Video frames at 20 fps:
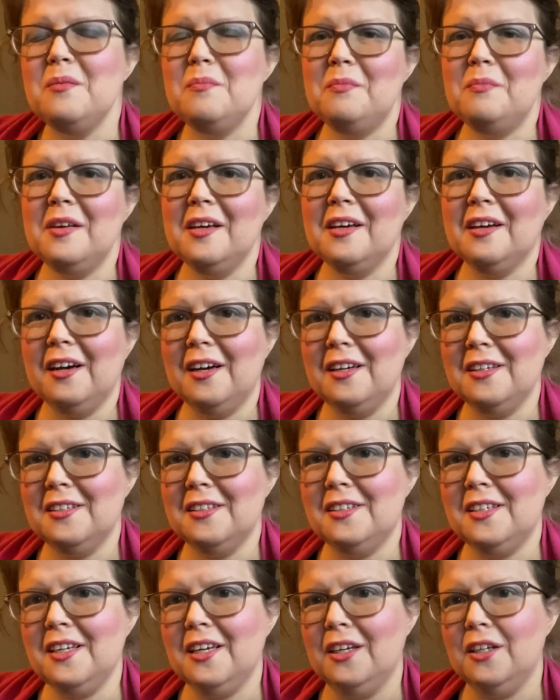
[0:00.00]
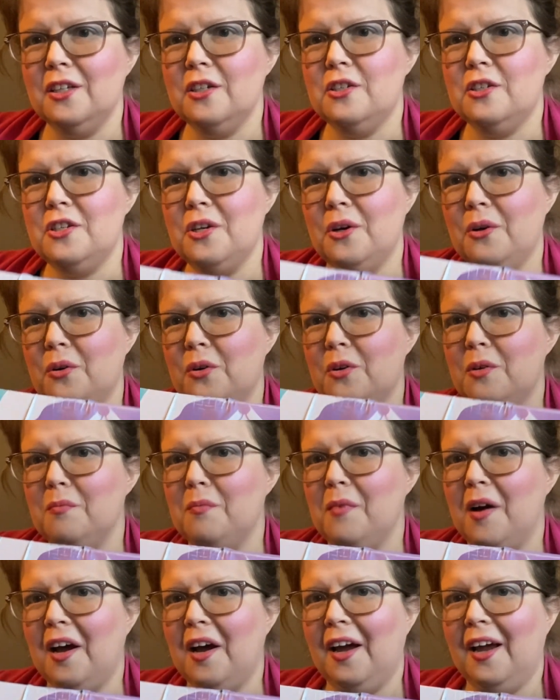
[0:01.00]
because it showed
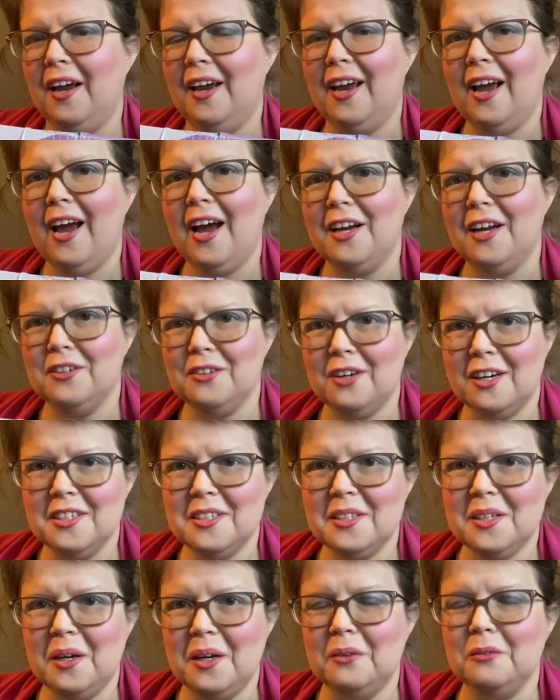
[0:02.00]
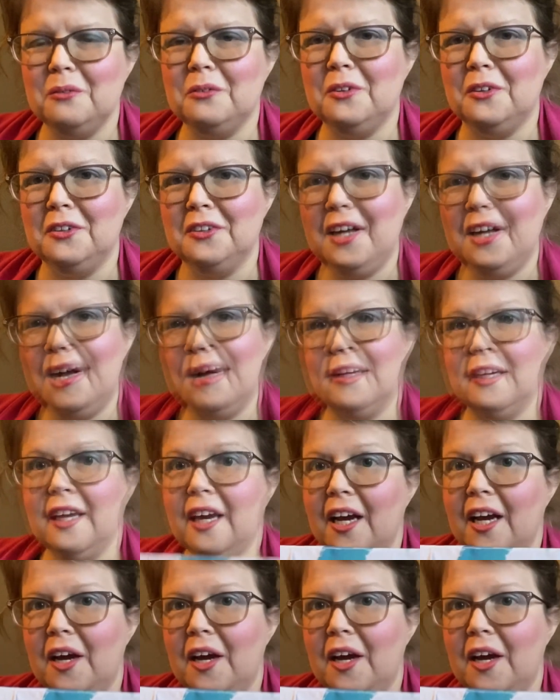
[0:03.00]
my address and full name.